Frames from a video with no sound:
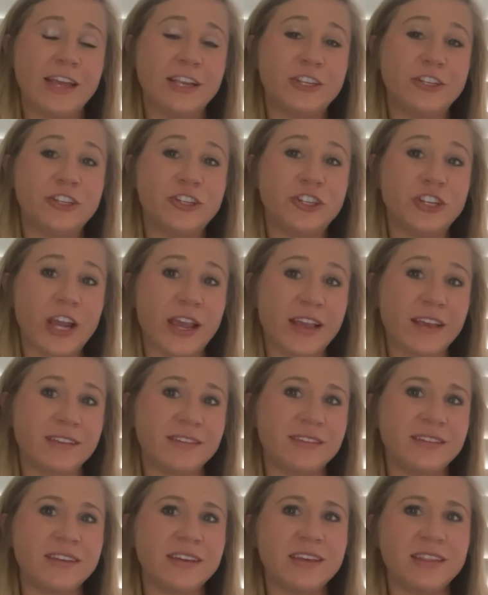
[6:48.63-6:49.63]

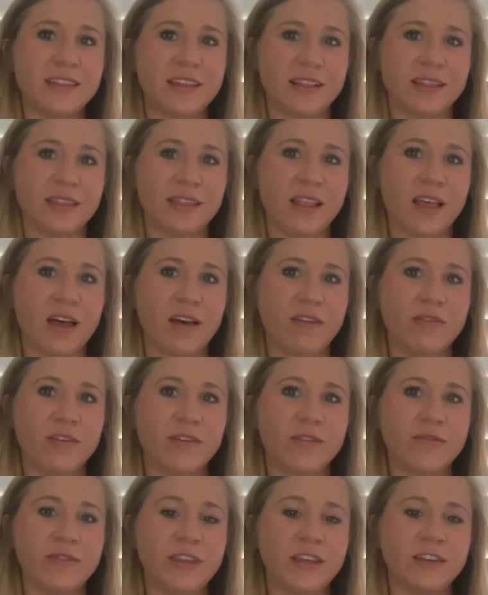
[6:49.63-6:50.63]
chasing the love
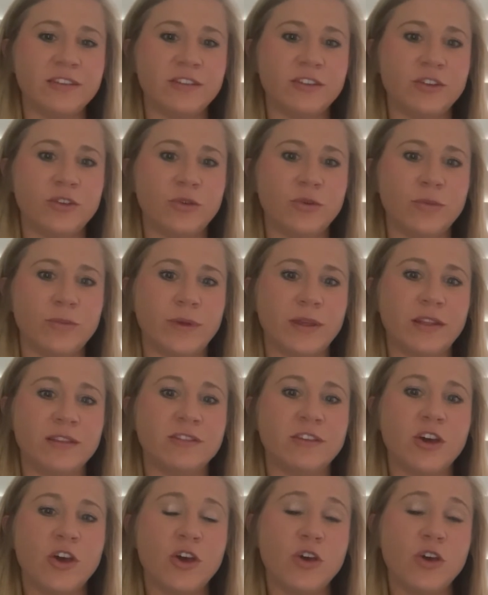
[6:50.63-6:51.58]
of these humans